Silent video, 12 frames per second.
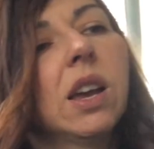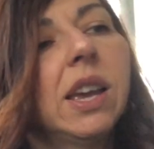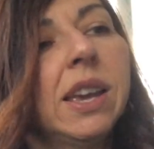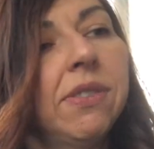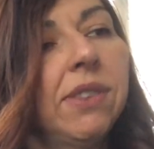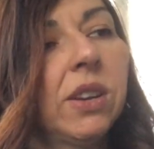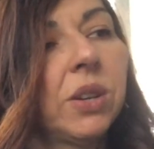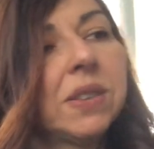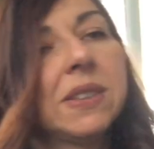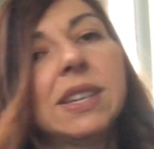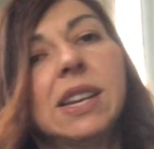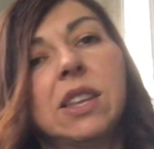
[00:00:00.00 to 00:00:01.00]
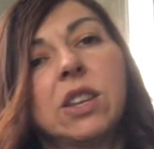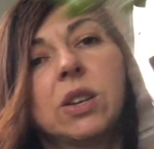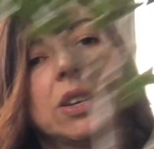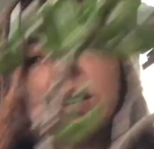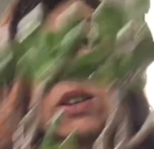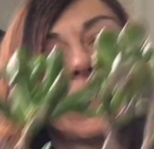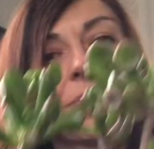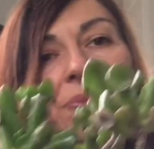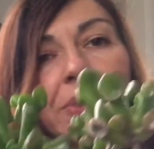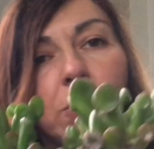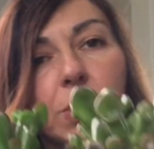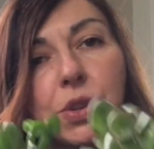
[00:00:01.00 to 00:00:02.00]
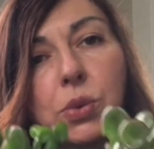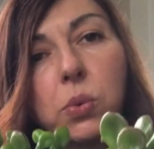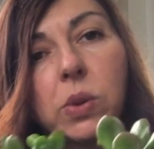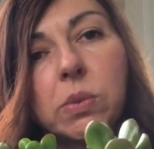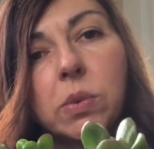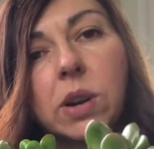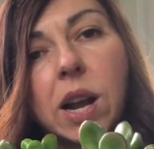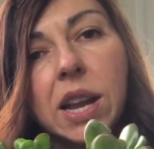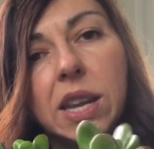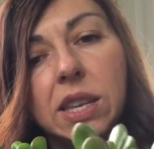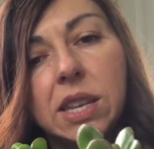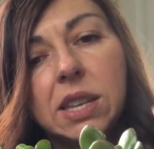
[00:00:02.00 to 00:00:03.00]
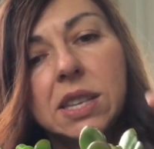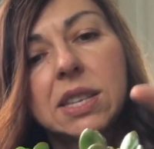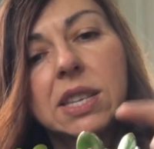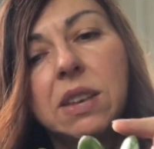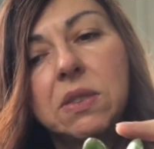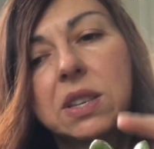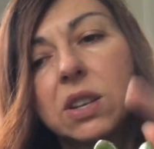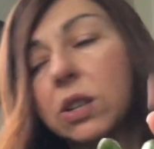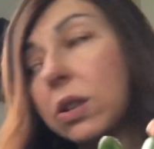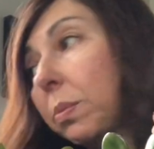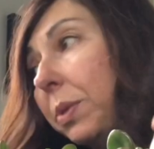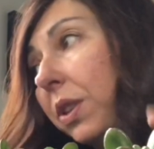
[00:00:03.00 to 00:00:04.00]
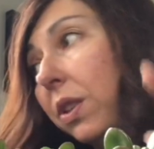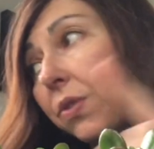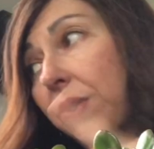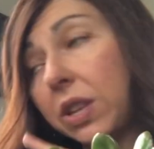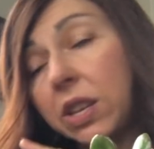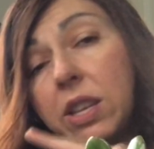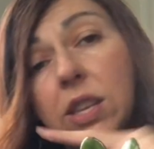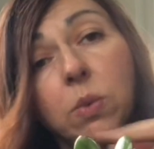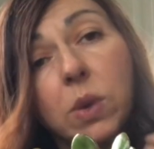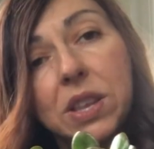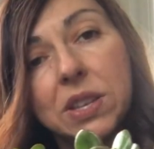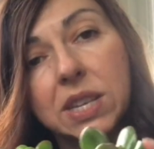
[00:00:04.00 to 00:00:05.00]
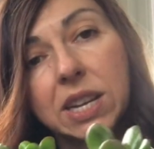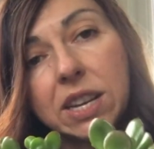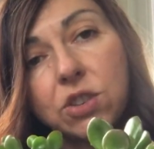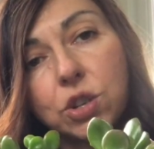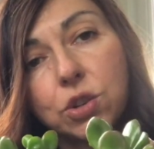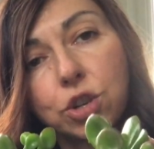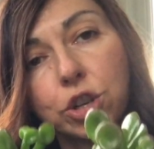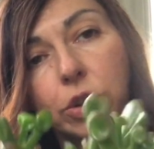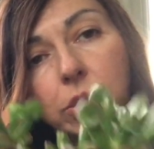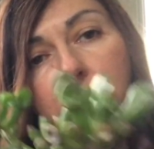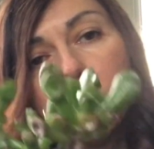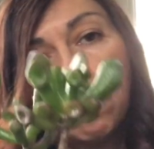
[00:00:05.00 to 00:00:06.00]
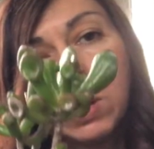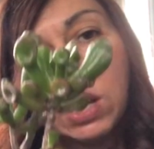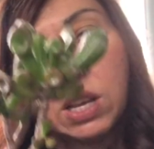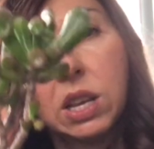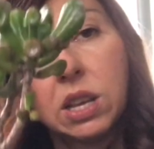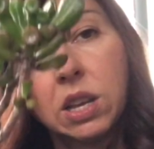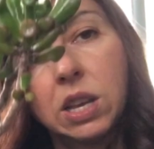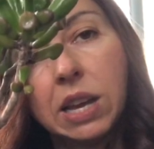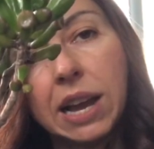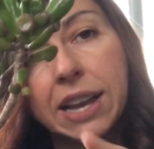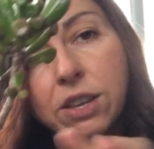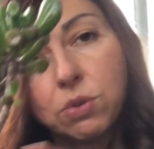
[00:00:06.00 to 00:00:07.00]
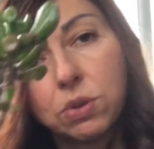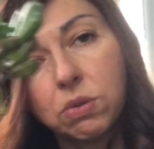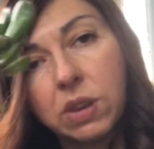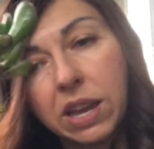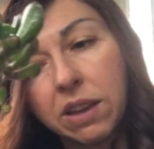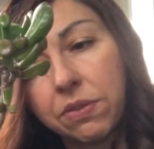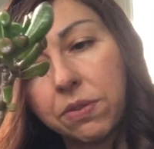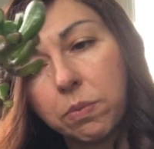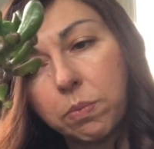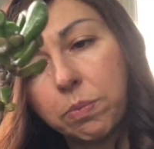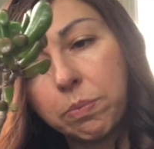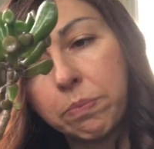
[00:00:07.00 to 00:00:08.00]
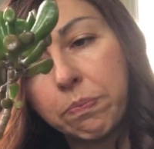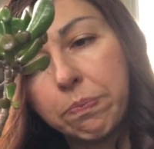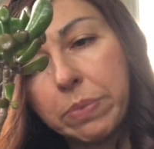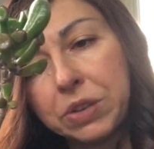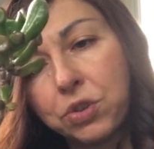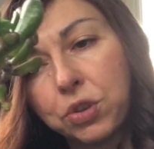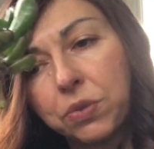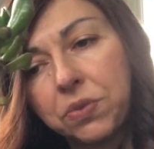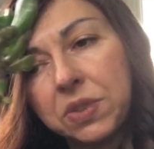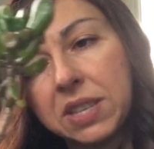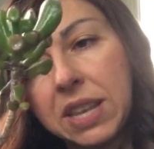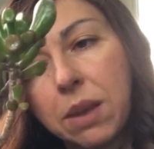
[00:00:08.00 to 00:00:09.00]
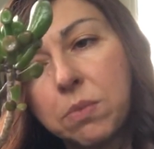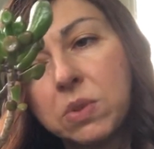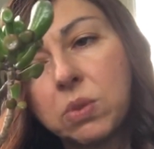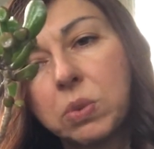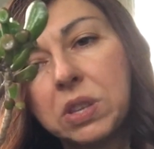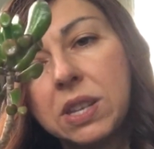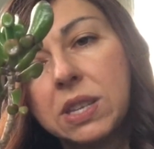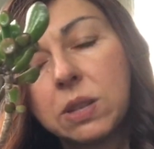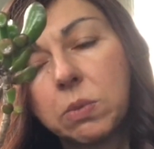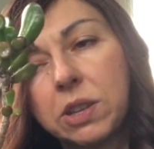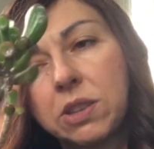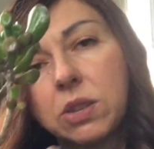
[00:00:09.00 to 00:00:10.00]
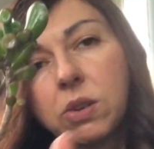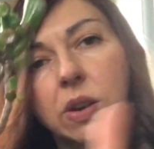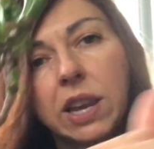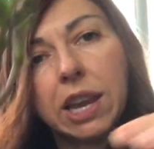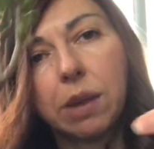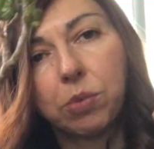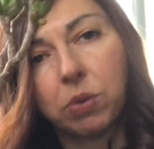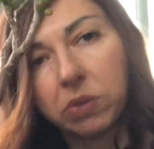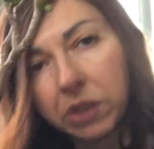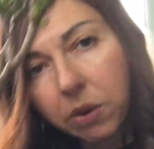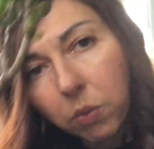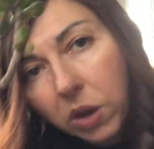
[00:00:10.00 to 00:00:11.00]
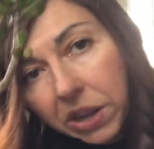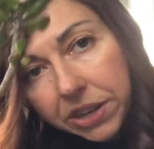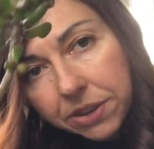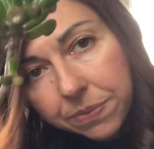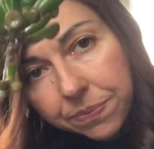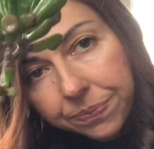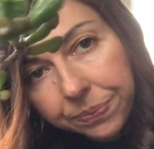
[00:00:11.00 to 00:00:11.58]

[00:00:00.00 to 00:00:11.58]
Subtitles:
And there is another Crassula variety. These leaves are a little bit different than the ones that I just showed you. I used to have a bunch of stems with this one, so I kept only one.